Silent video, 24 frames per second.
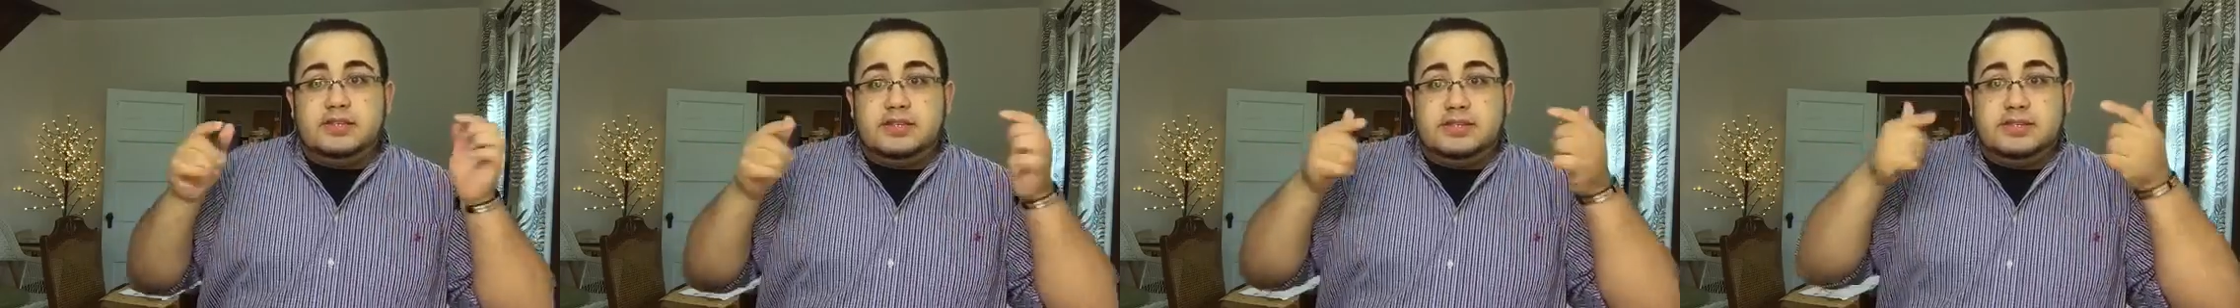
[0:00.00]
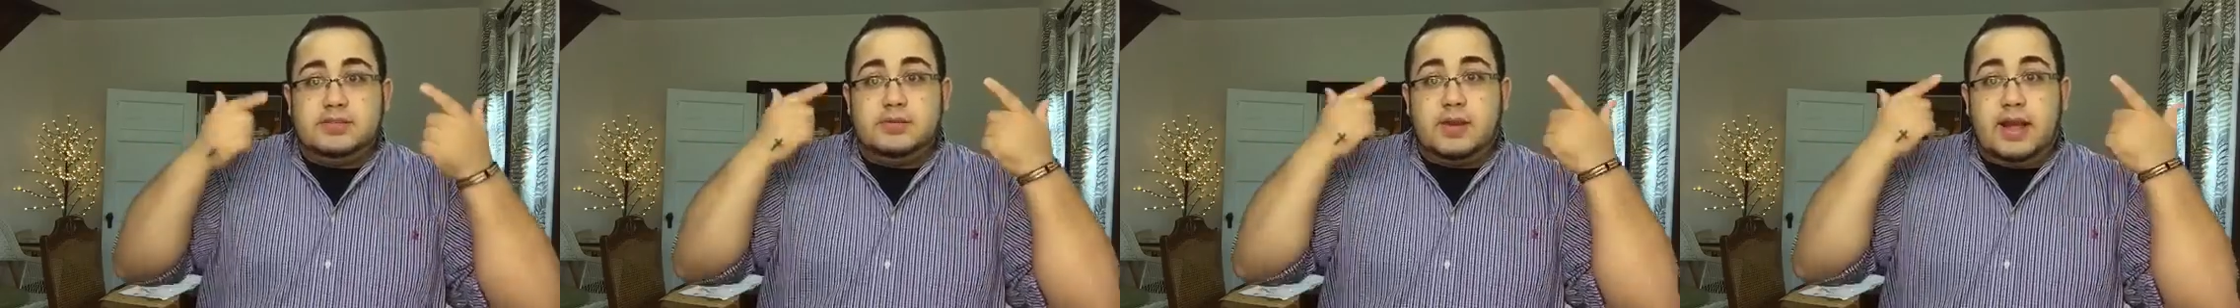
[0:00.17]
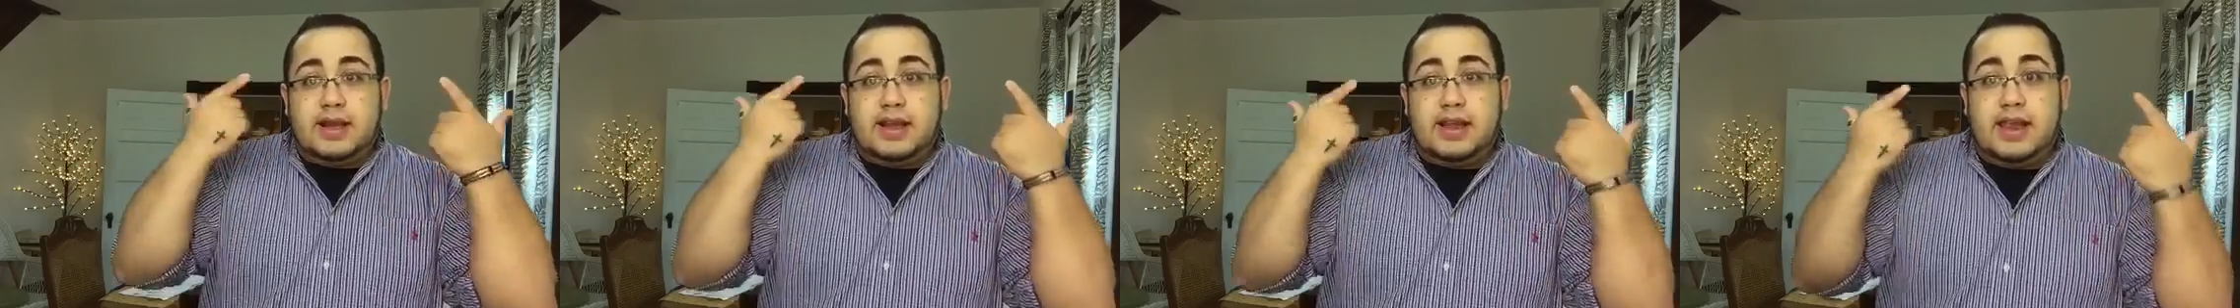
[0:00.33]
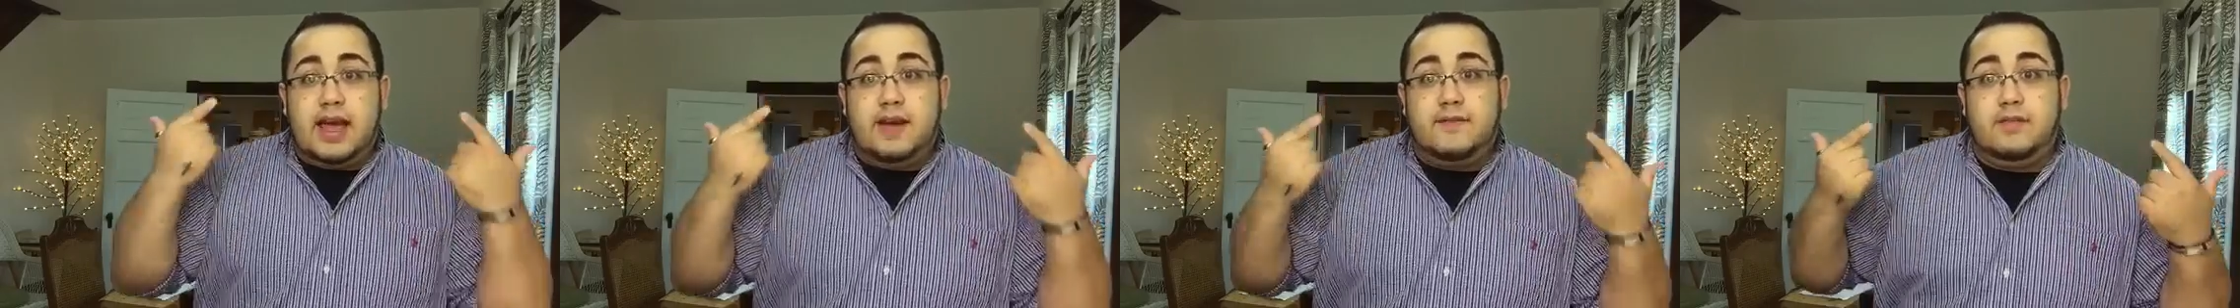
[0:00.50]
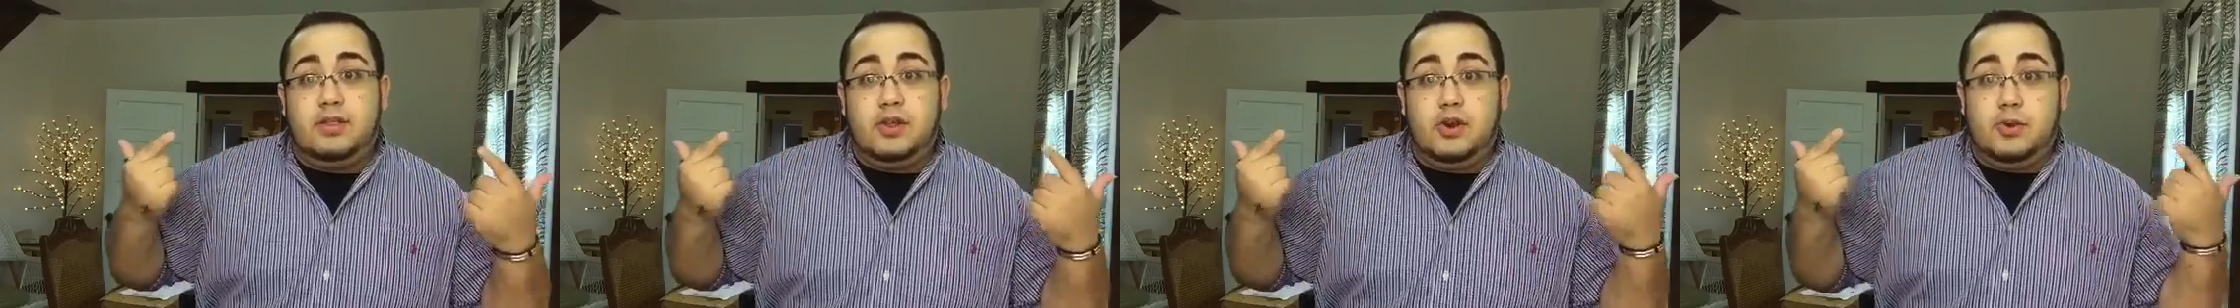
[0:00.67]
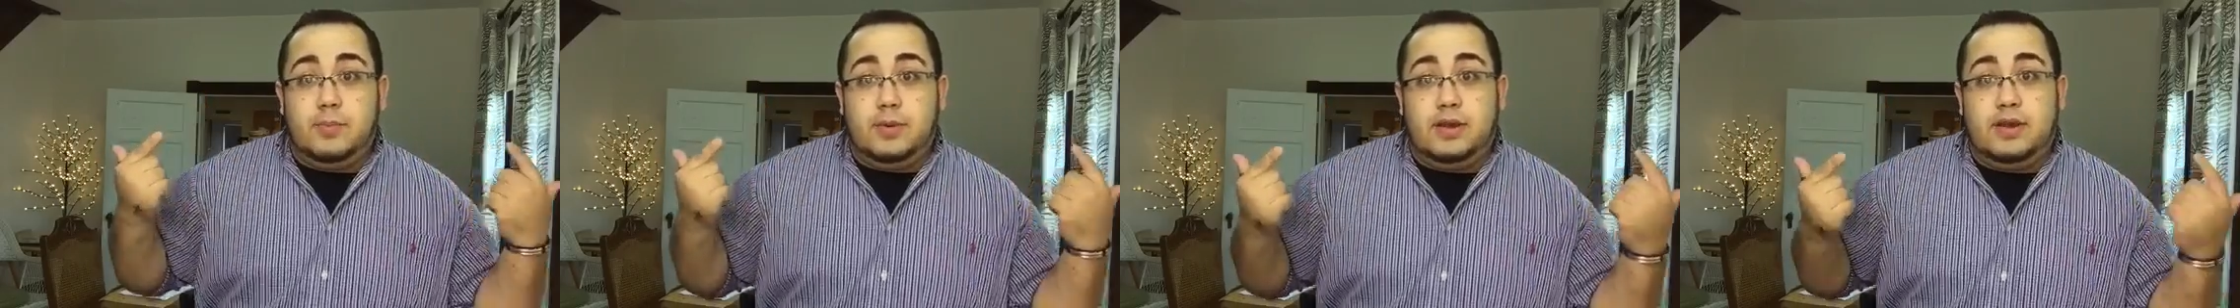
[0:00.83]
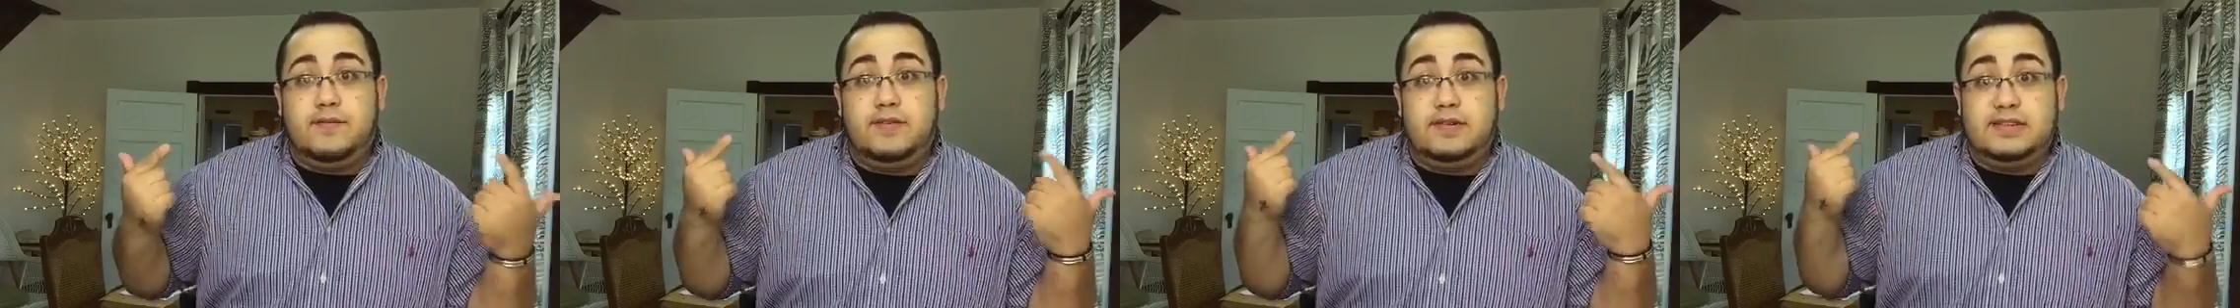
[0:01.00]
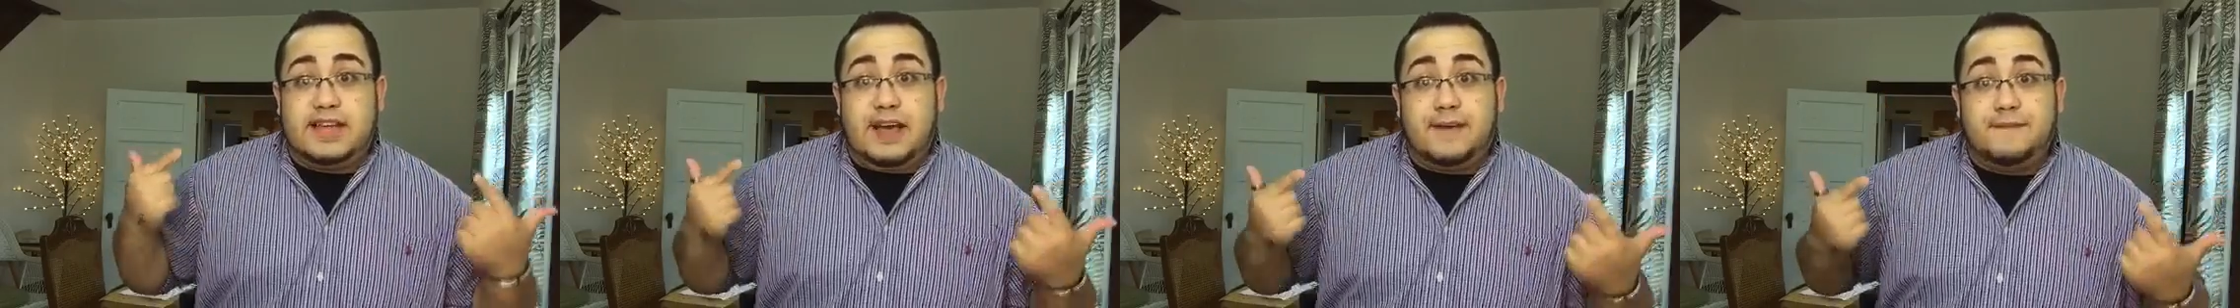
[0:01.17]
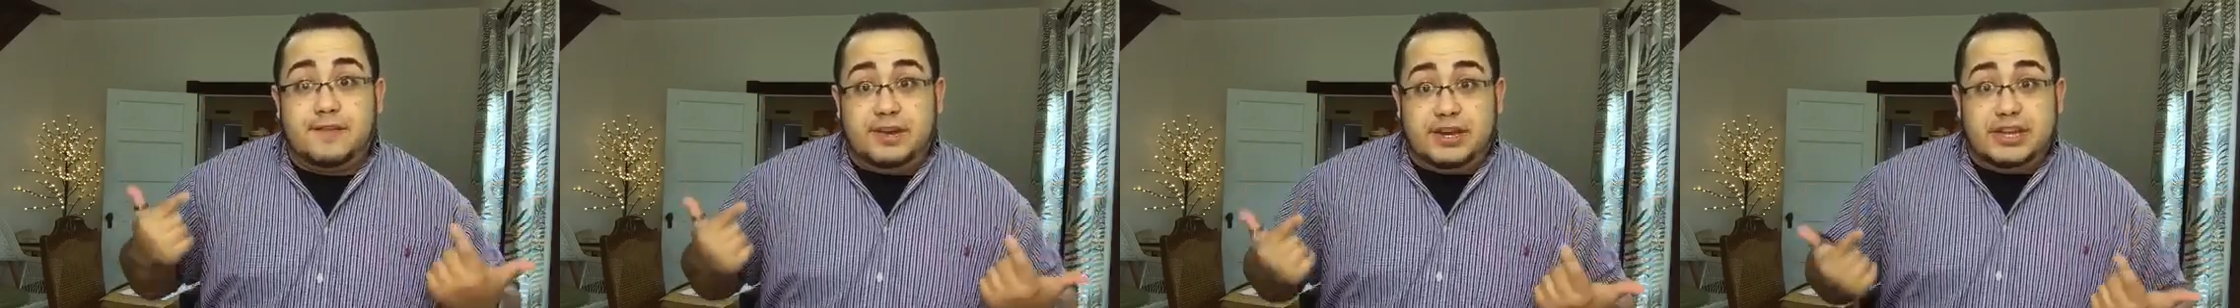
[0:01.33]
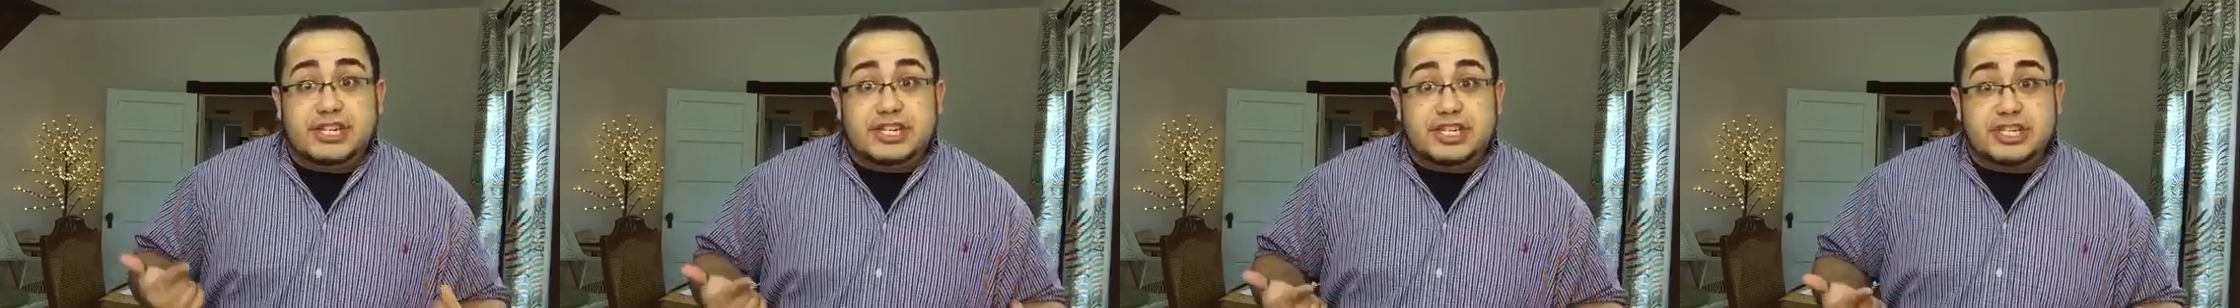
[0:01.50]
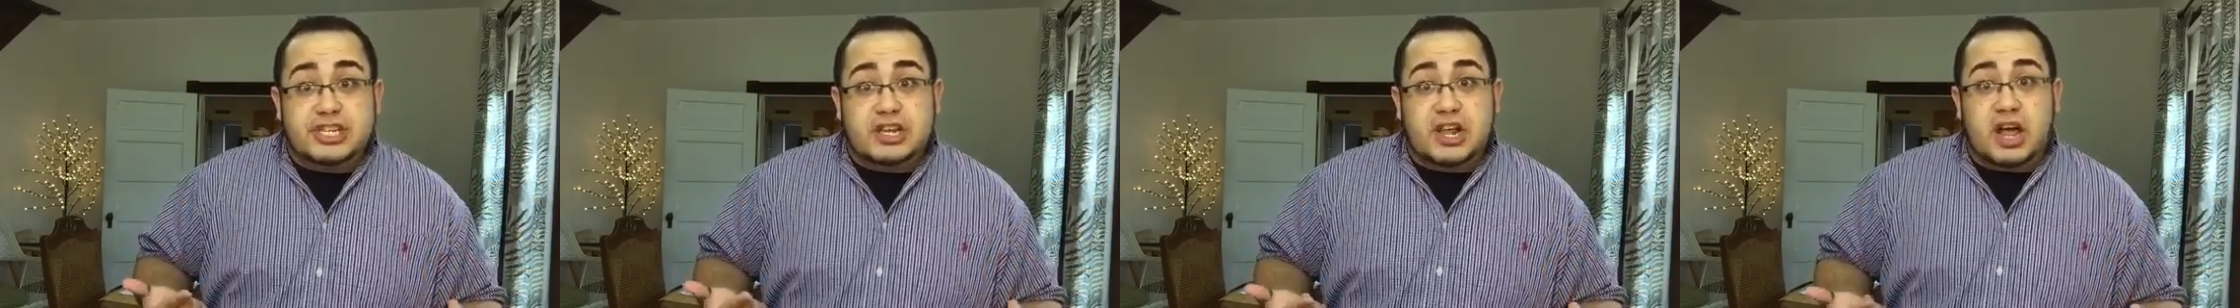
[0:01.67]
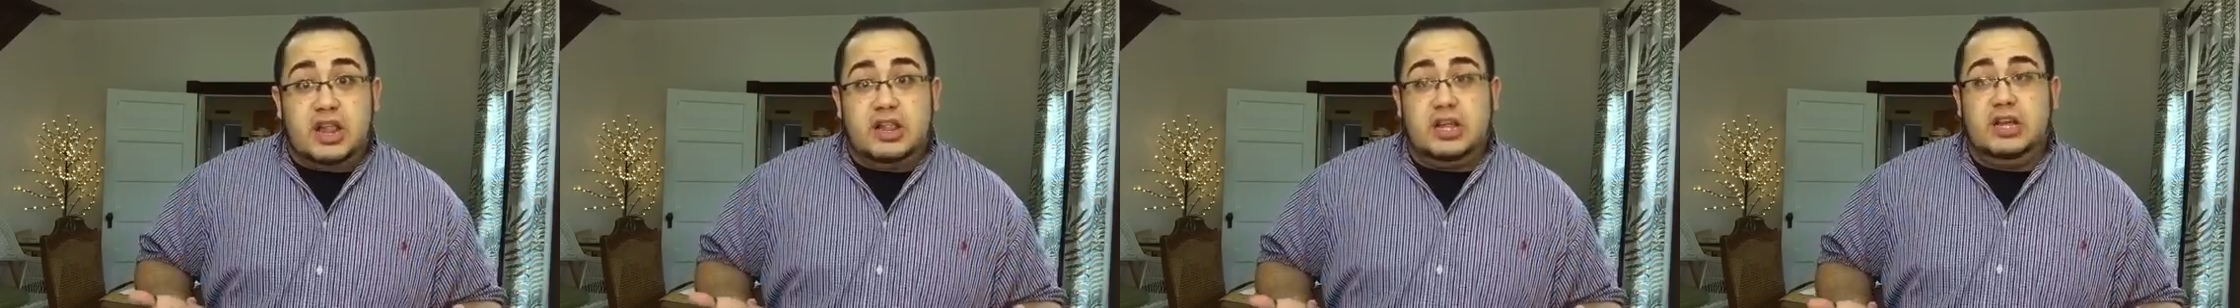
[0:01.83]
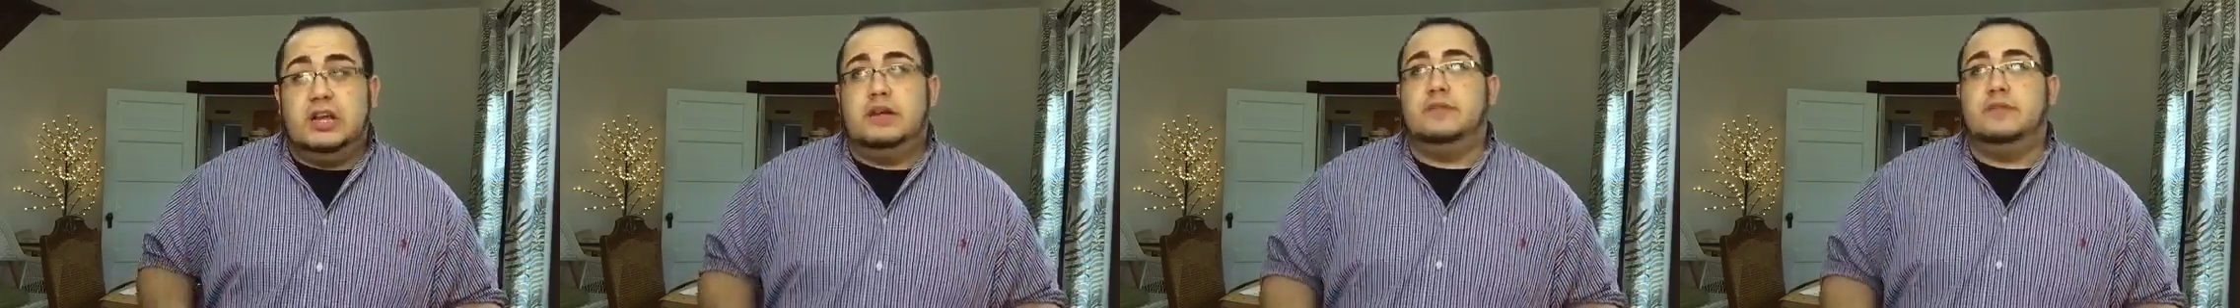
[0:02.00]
just so I could have a little bit of a definition on